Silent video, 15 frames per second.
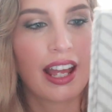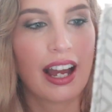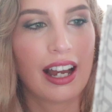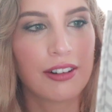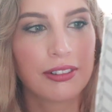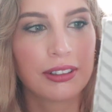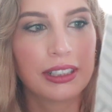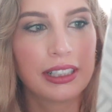I
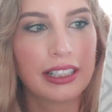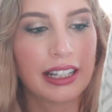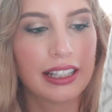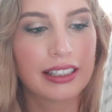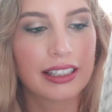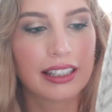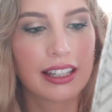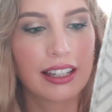really
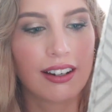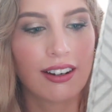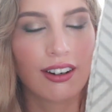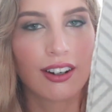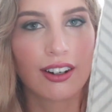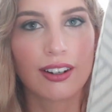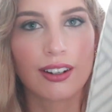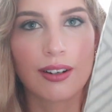like that they
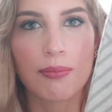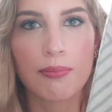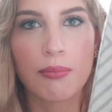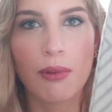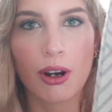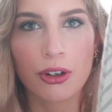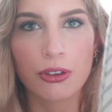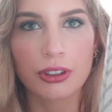are
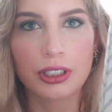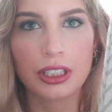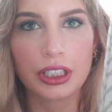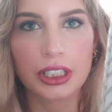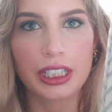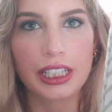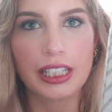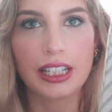modern
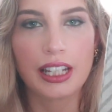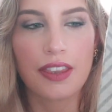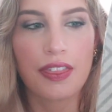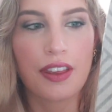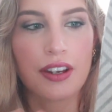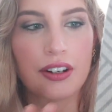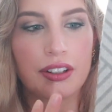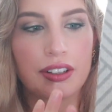looking.
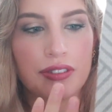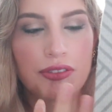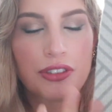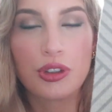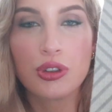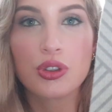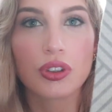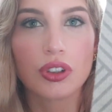They're
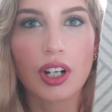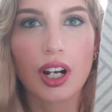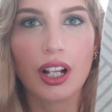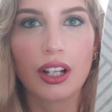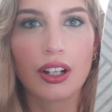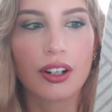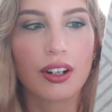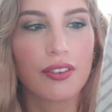neutral
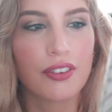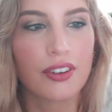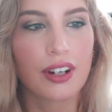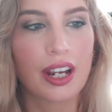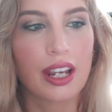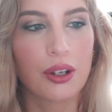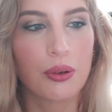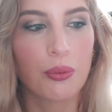color of
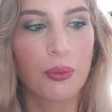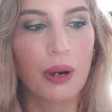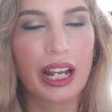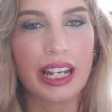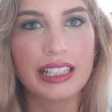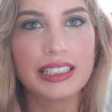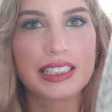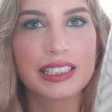gray and
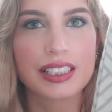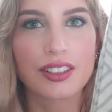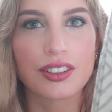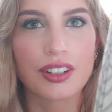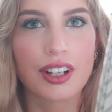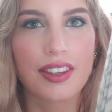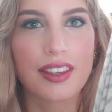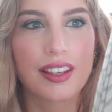white. They're
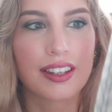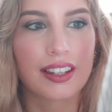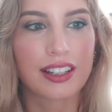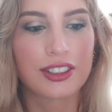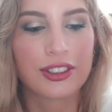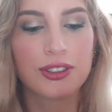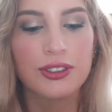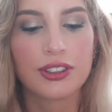nothing
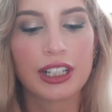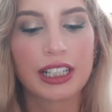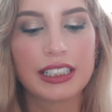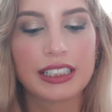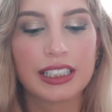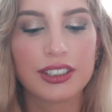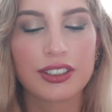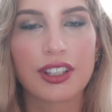like too
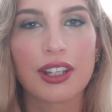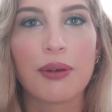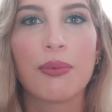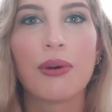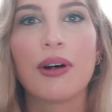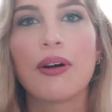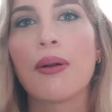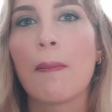crazy, so they
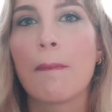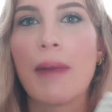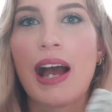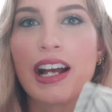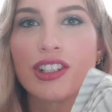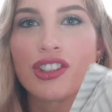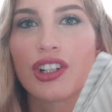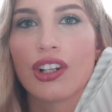will
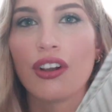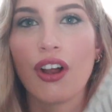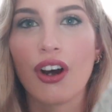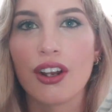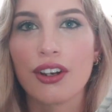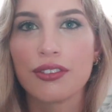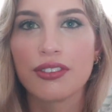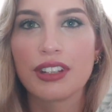match a
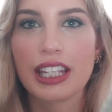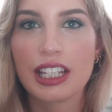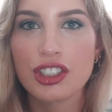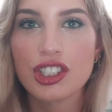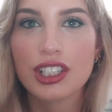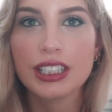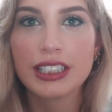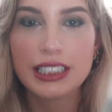lot of
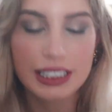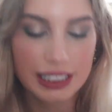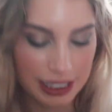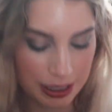kitchens.